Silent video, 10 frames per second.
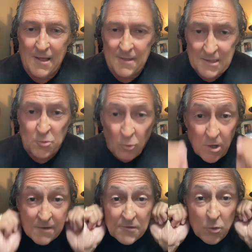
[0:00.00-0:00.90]
That's
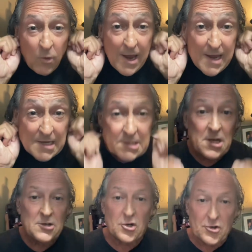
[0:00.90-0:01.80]
one of the
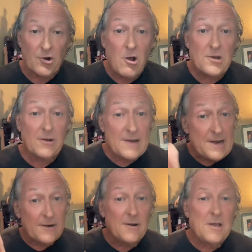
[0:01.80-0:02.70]
ways to draw your
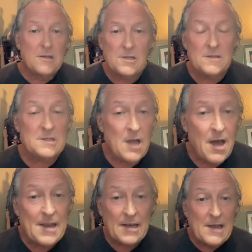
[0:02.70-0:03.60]
ear to the tonic.